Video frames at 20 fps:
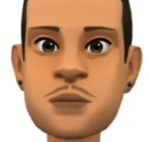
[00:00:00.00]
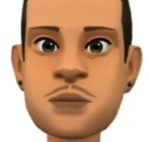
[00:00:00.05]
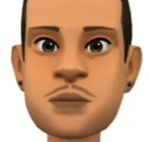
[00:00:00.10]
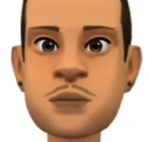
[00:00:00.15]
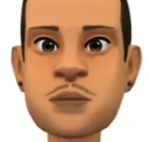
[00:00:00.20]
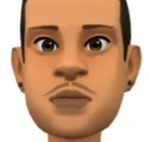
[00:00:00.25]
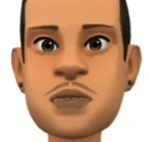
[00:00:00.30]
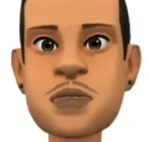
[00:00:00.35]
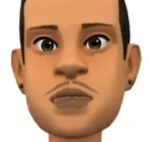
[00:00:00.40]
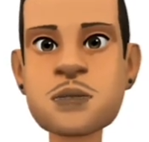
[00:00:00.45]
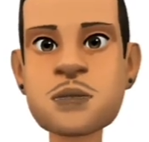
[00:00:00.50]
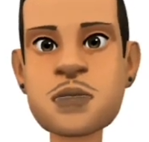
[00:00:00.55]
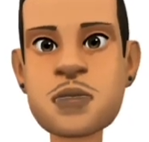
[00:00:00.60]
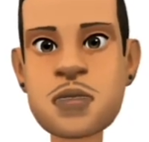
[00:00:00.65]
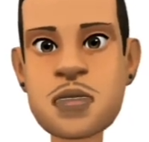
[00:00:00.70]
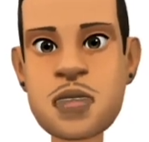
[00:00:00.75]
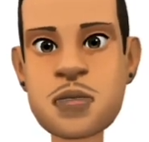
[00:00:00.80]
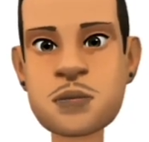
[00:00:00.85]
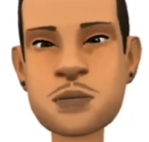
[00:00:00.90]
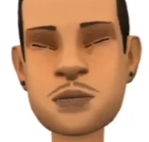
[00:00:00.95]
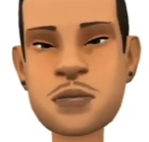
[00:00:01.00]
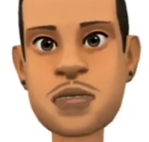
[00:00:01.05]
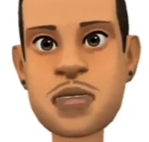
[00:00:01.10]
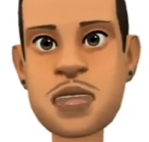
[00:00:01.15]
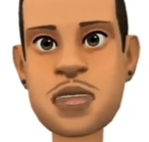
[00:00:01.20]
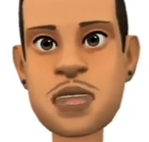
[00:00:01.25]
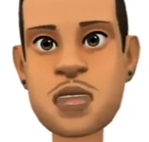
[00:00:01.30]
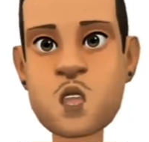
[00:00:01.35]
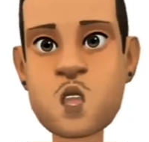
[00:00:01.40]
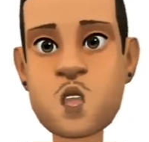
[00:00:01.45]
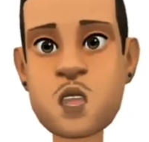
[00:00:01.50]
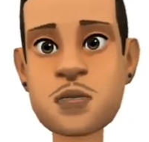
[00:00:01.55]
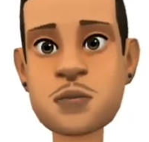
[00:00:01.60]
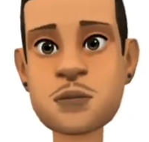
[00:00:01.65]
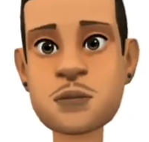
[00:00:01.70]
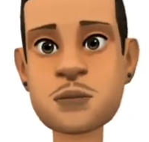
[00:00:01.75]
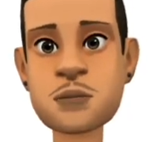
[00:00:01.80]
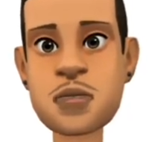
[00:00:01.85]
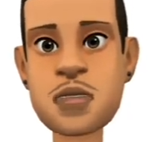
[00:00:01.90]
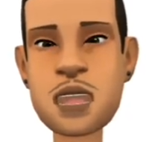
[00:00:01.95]
Instead of having a
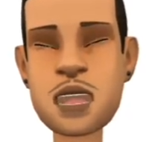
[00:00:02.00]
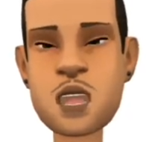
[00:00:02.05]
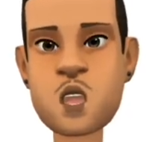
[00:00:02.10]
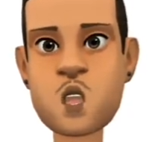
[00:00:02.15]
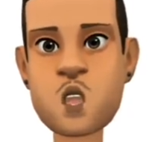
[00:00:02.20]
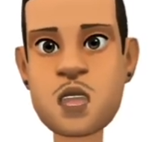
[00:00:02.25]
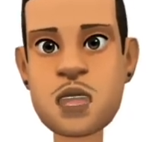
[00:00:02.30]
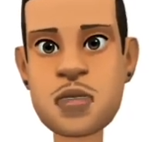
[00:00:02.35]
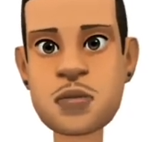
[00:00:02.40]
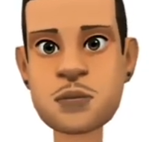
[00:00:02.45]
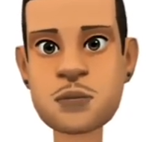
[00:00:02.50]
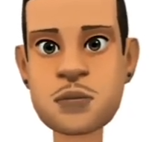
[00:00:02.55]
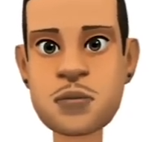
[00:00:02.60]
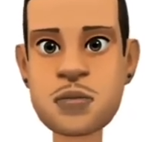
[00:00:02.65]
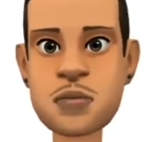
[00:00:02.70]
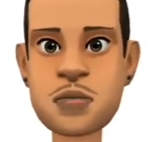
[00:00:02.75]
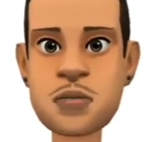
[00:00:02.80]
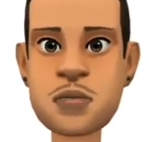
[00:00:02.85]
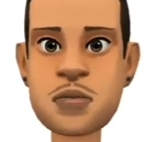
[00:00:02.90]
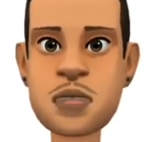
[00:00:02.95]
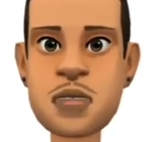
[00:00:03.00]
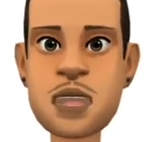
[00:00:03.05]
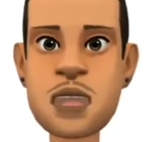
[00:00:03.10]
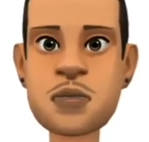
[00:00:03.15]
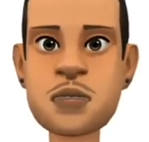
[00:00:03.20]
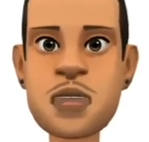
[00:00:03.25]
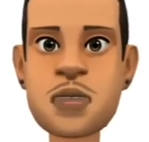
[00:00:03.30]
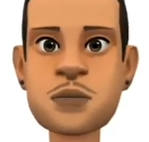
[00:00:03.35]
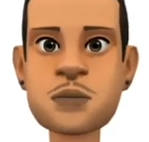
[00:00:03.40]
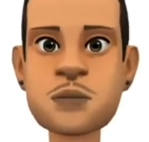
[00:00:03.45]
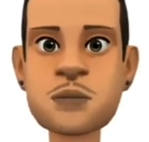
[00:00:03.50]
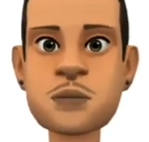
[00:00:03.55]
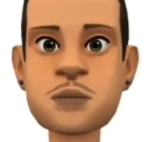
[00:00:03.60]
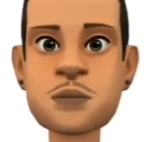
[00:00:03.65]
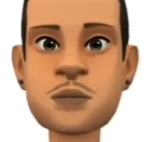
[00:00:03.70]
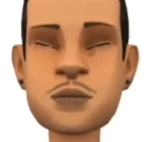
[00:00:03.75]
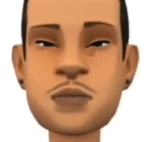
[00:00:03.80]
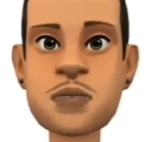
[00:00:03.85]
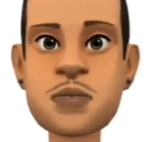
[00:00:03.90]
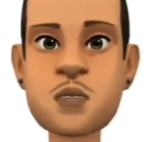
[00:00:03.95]
party-based government
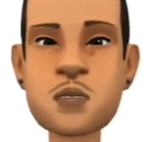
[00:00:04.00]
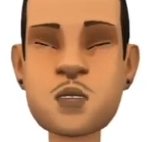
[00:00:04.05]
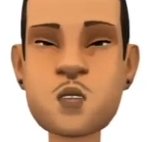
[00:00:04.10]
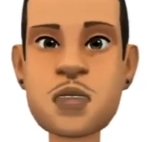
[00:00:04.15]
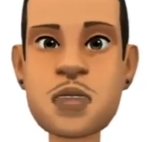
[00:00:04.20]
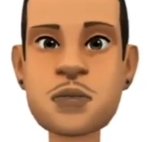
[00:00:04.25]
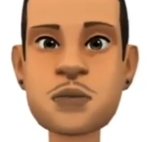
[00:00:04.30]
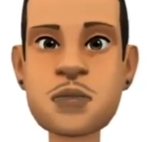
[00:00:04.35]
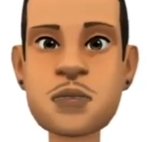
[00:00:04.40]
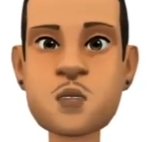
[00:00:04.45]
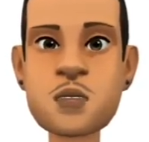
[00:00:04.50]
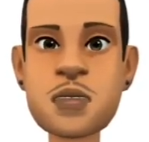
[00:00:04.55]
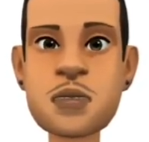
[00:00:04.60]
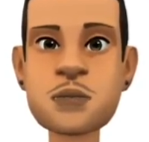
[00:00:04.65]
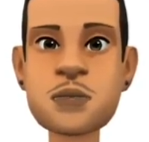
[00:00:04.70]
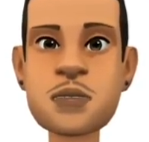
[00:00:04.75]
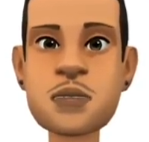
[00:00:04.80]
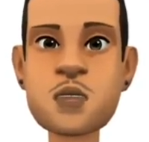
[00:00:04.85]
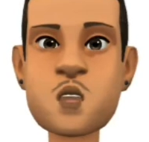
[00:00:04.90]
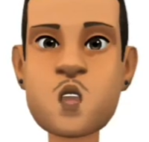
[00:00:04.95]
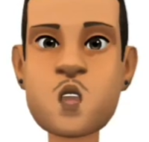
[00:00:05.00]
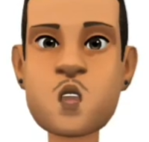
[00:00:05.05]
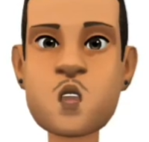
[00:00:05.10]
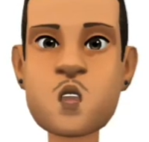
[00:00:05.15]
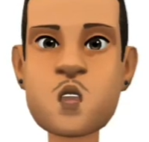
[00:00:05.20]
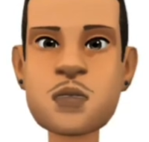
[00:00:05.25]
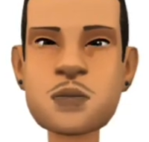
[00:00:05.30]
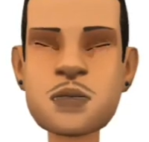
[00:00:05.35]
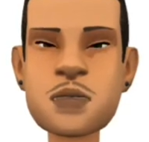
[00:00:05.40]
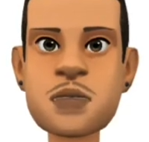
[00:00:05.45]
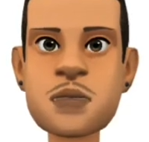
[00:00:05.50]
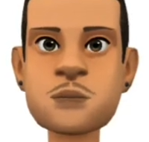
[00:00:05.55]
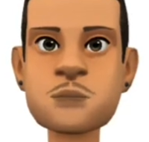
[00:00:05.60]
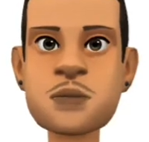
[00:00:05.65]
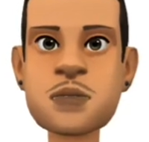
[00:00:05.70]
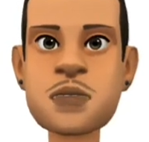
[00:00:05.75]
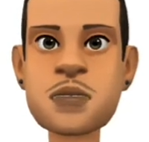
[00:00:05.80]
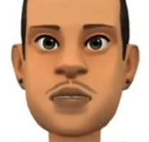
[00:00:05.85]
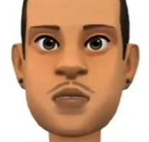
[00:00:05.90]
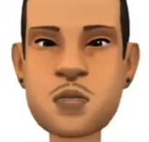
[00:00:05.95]
whose ministers are appointed
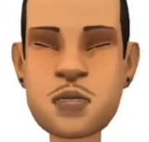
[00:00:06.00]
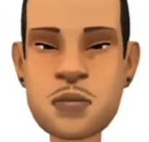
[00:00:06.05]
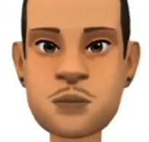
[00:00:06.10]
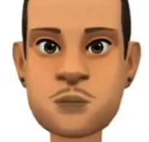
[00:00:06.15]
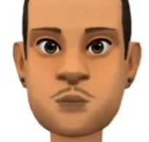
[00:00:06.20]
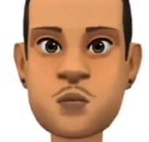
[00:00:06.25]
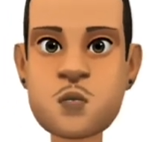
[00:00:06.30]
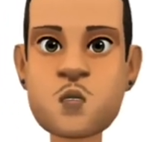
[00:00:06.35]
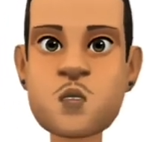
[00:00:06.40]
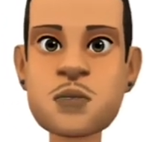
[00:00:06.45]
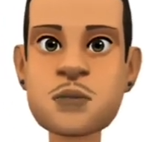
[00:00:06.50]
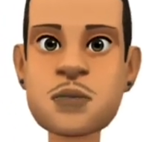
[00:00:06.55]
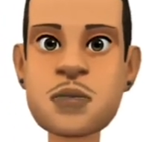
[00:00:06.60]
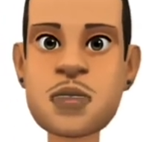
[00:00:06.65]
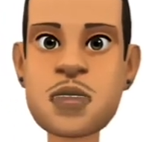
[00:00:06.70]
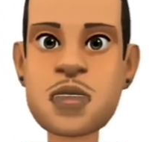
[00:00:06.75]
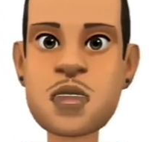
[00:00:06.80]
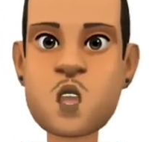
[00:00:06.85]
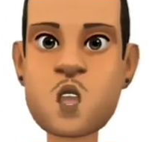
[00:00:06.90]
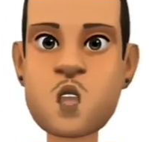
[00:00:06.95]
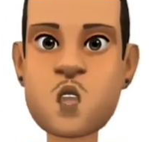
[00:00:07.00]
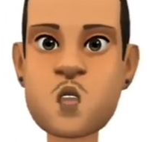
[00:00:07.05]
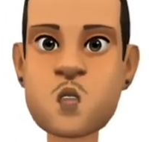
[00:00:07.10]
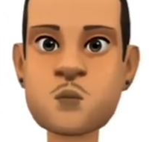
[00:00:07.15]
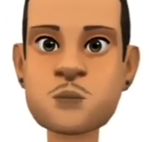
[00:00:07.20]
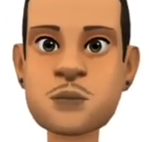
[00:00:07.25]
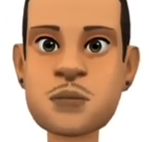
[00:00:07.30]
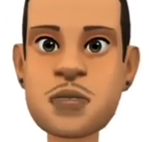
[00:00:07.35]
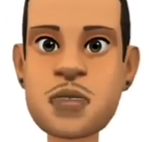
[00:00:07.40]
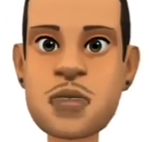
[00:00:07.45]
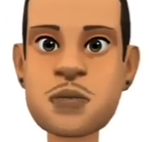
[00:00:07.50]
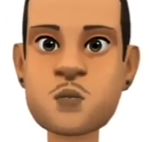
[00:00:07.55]
on the basis of their comradeship,